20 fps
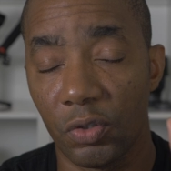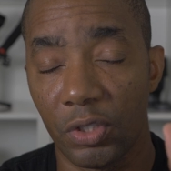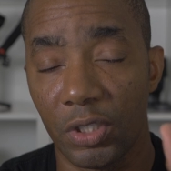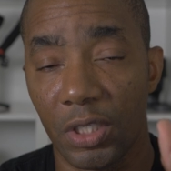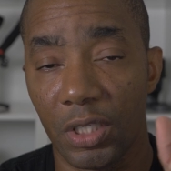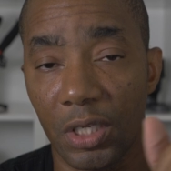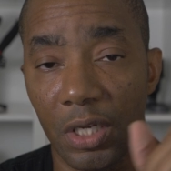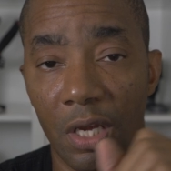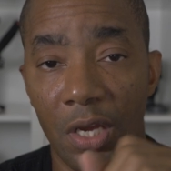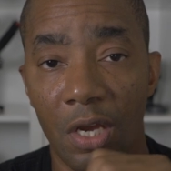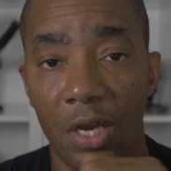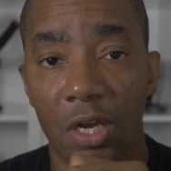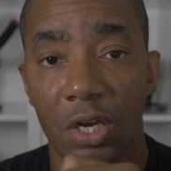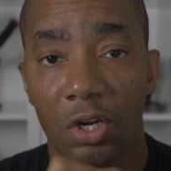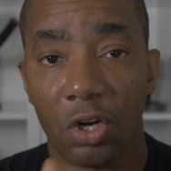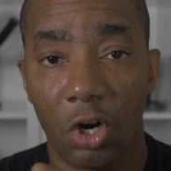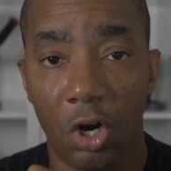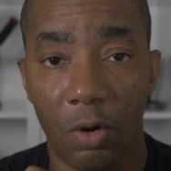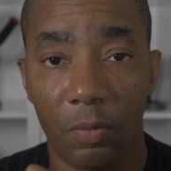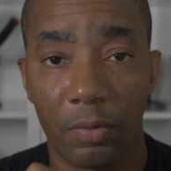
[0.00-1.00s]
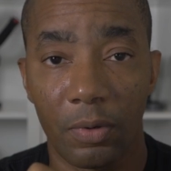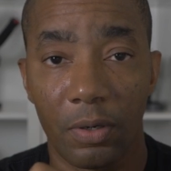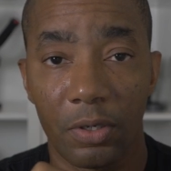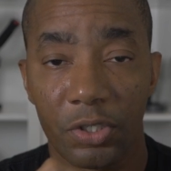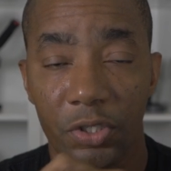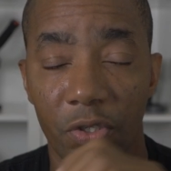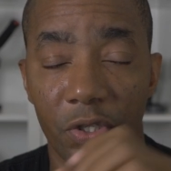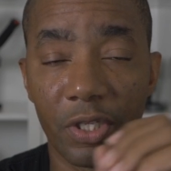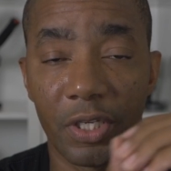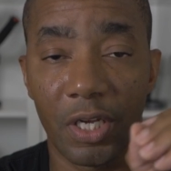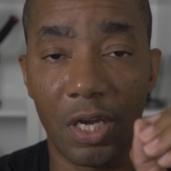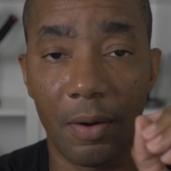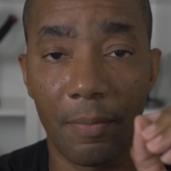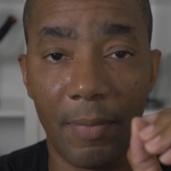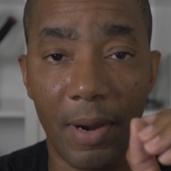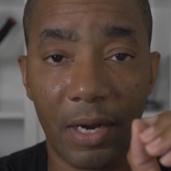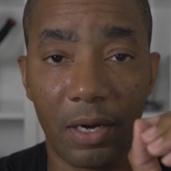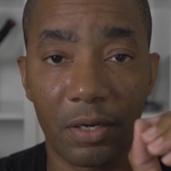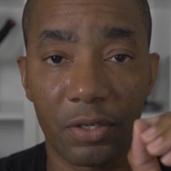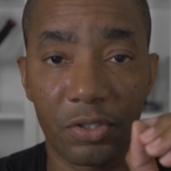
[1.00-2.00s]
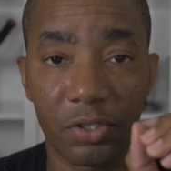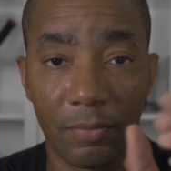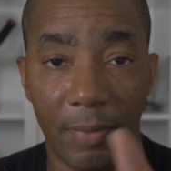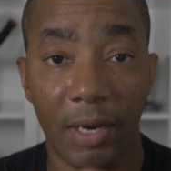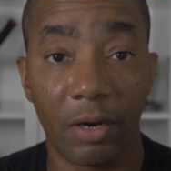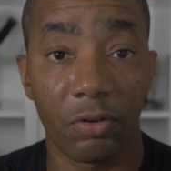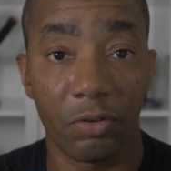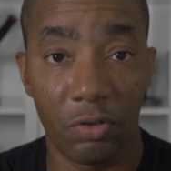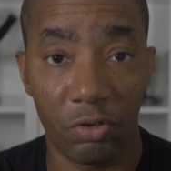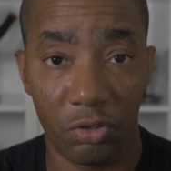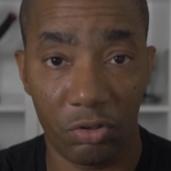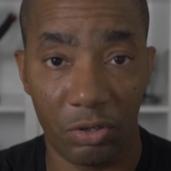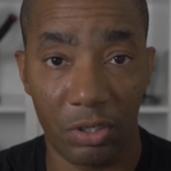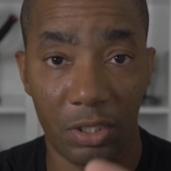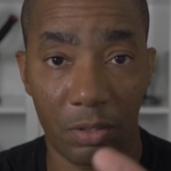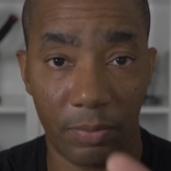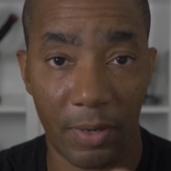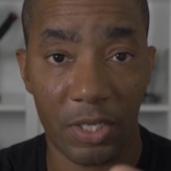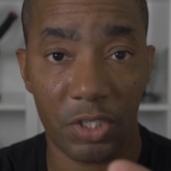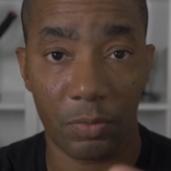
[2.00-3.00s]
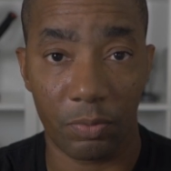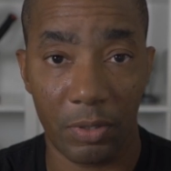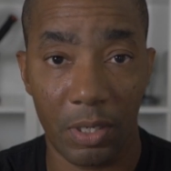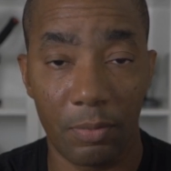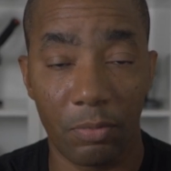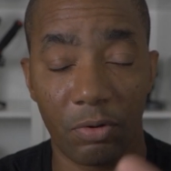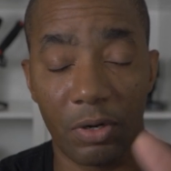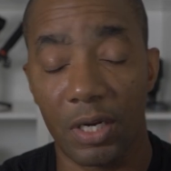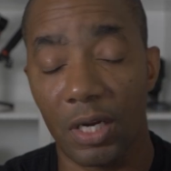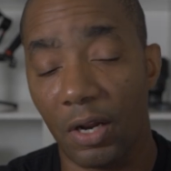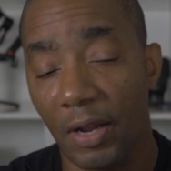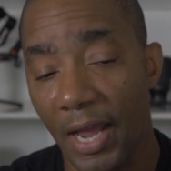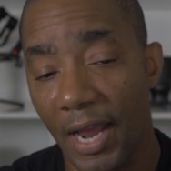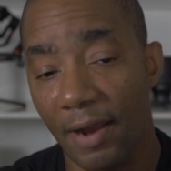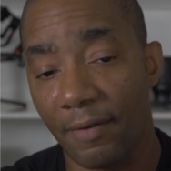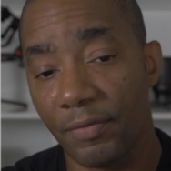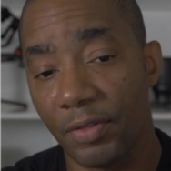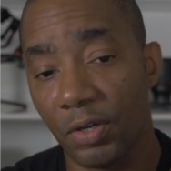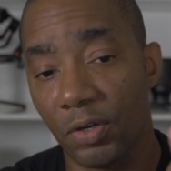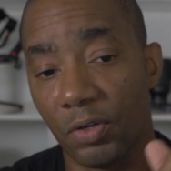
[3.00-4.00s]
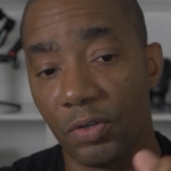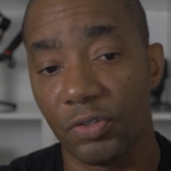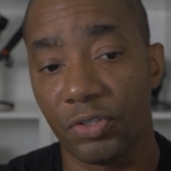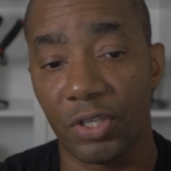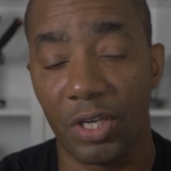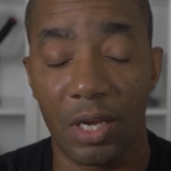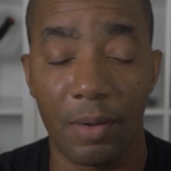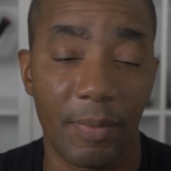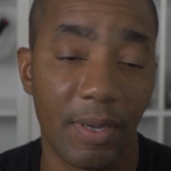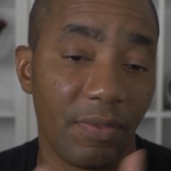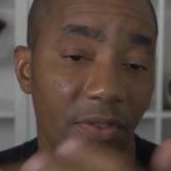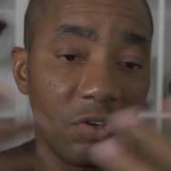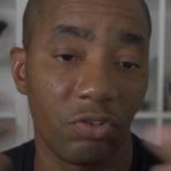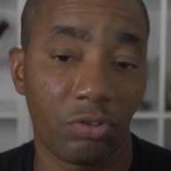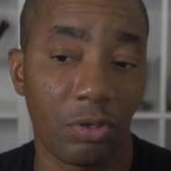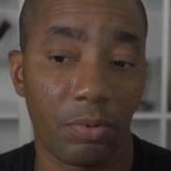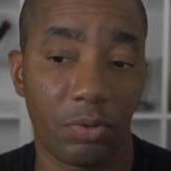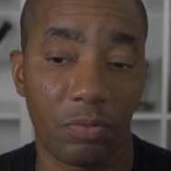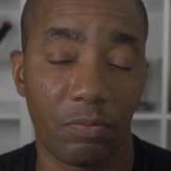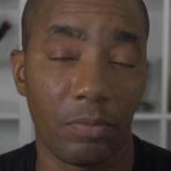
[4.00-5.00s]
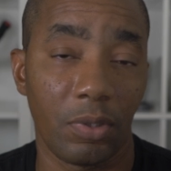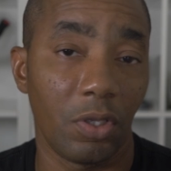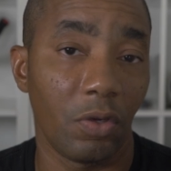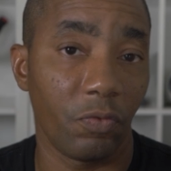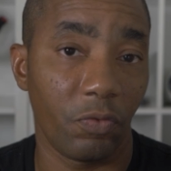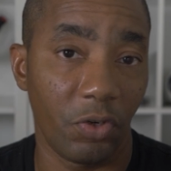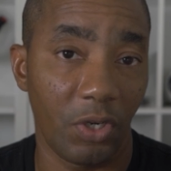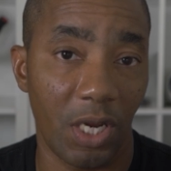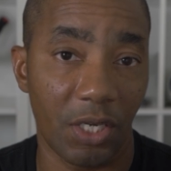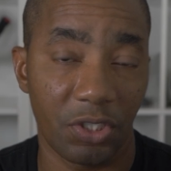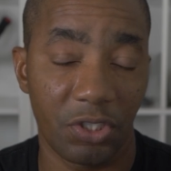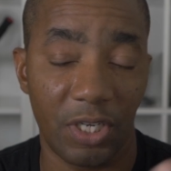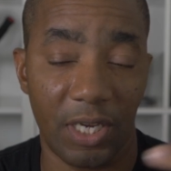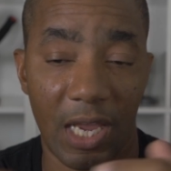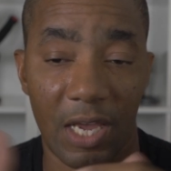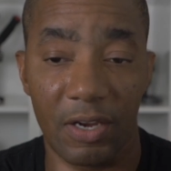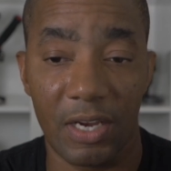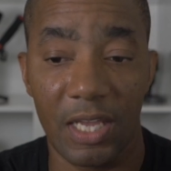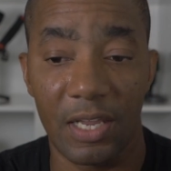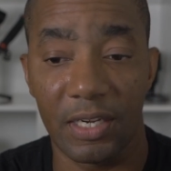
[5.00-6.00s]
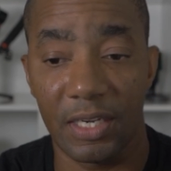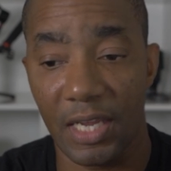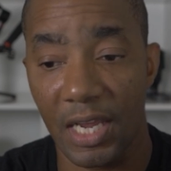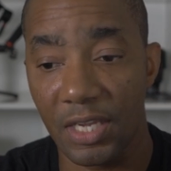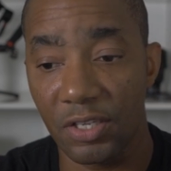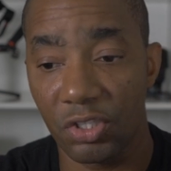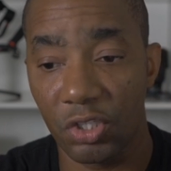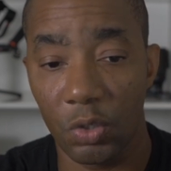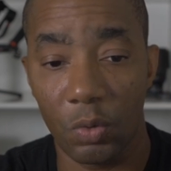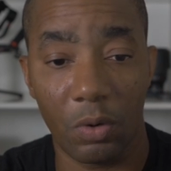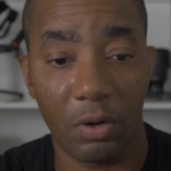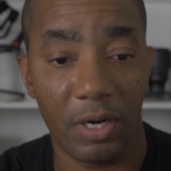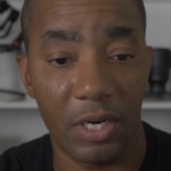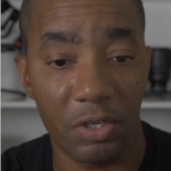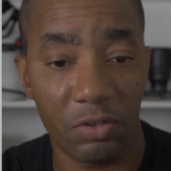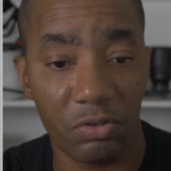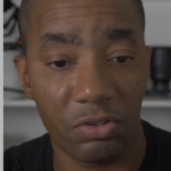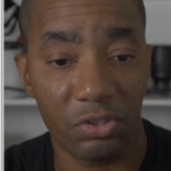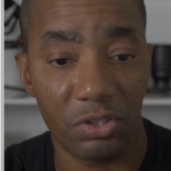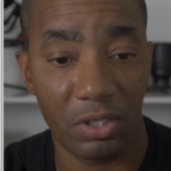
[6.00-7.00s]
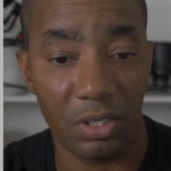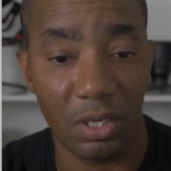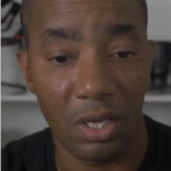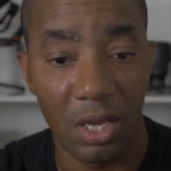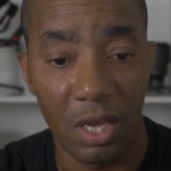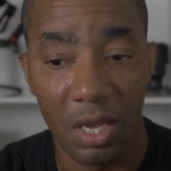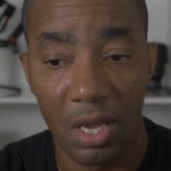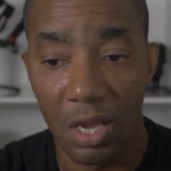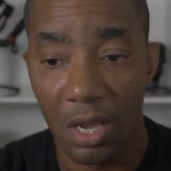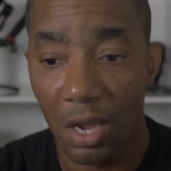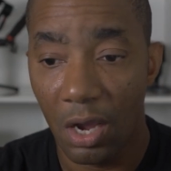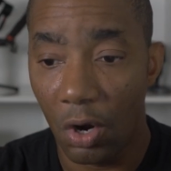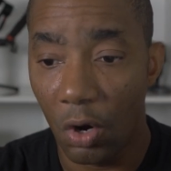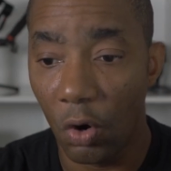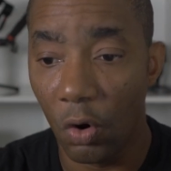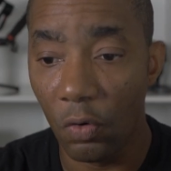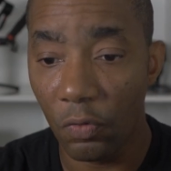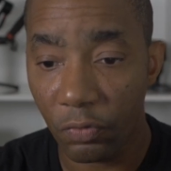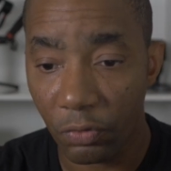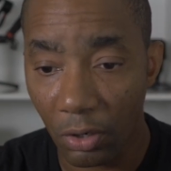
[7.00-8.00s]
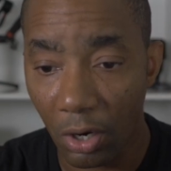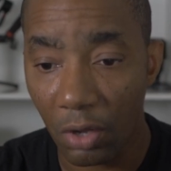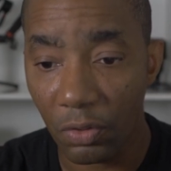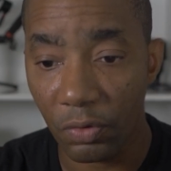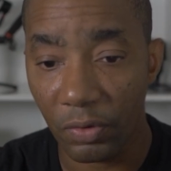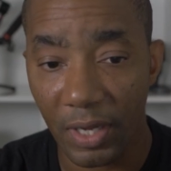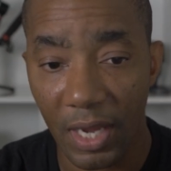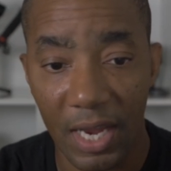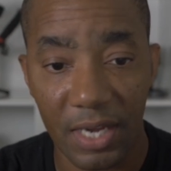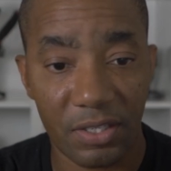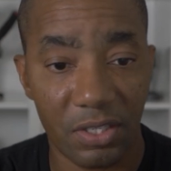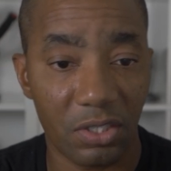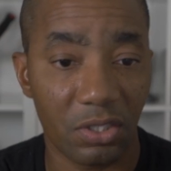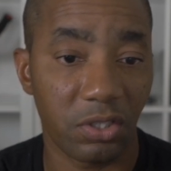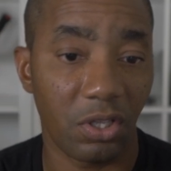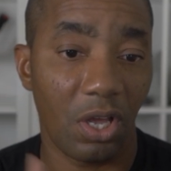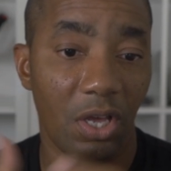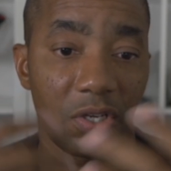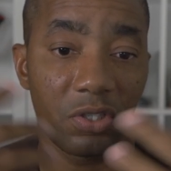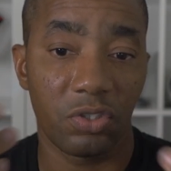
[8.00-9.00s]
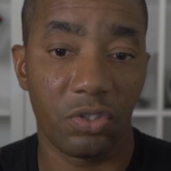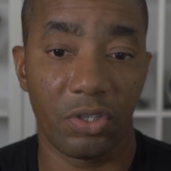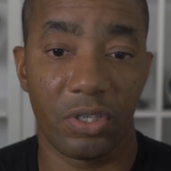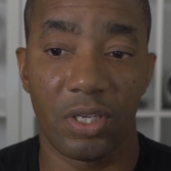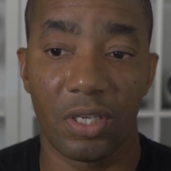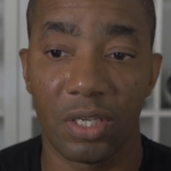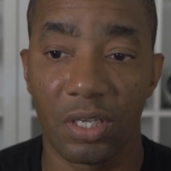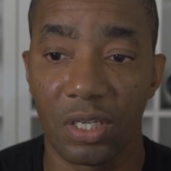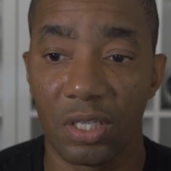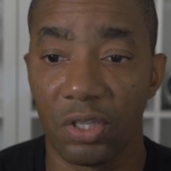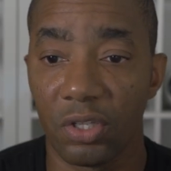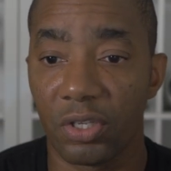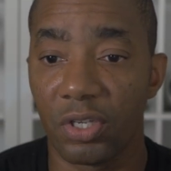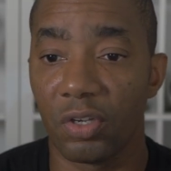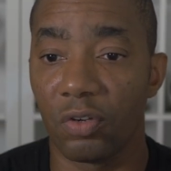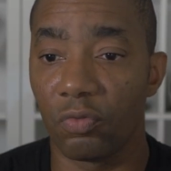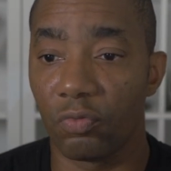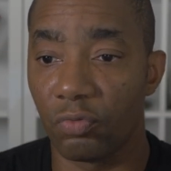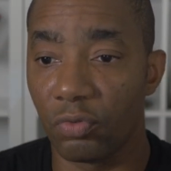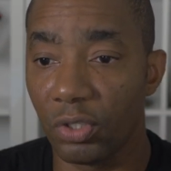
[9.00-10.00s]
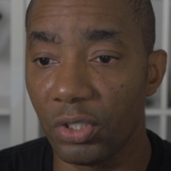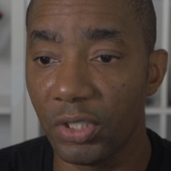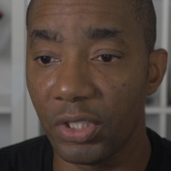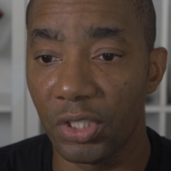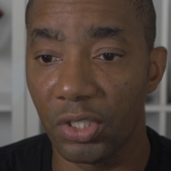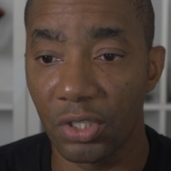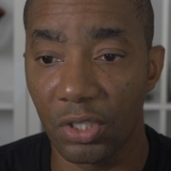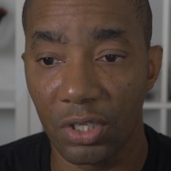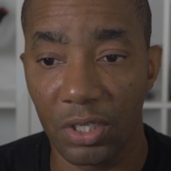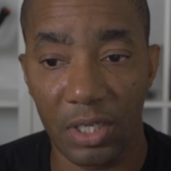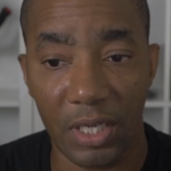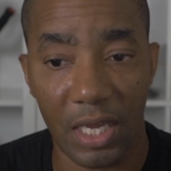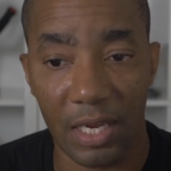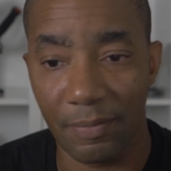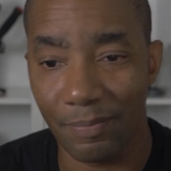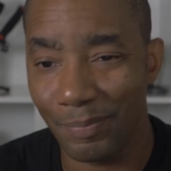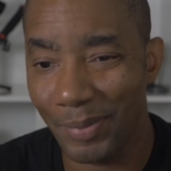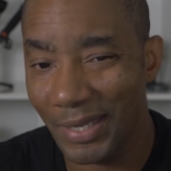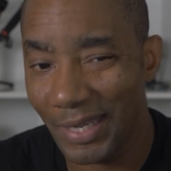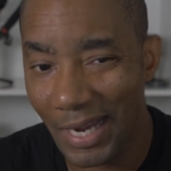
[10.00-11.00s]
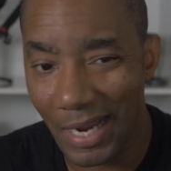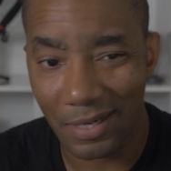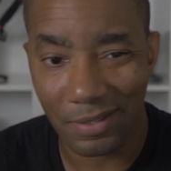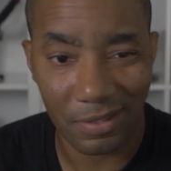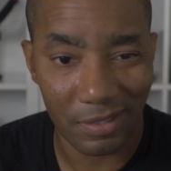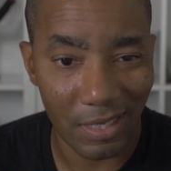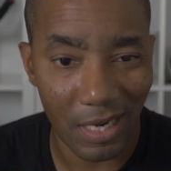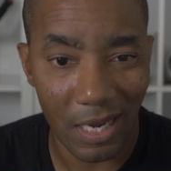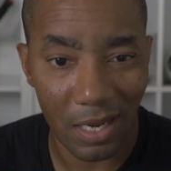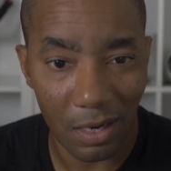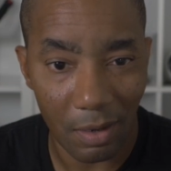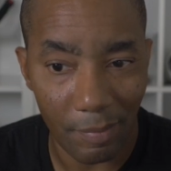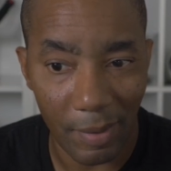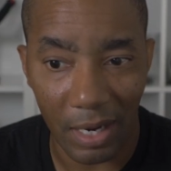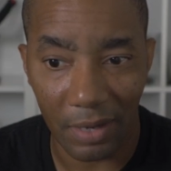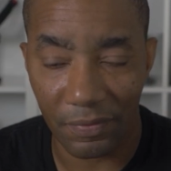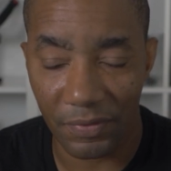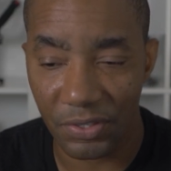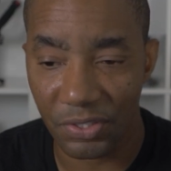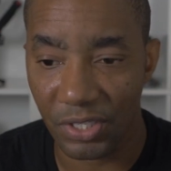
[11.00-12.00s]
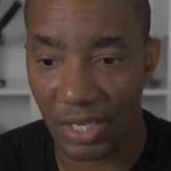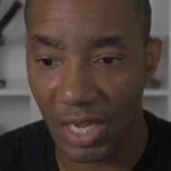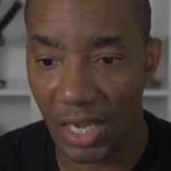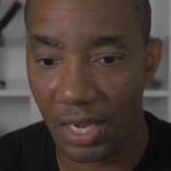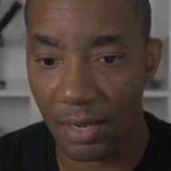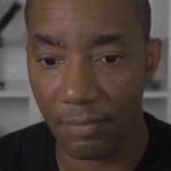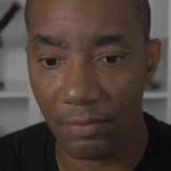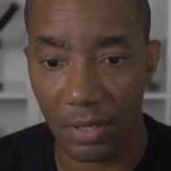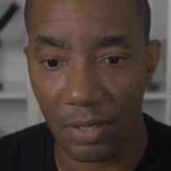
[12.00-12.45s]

the carbon to the um, to the micronutrient, the Brandt Supreme Green, I'll have those um, in the description below for you guys to check out in case you are interested. Overall, though, guys, his lawn is looking looking really good. Again, pH stayed about the same,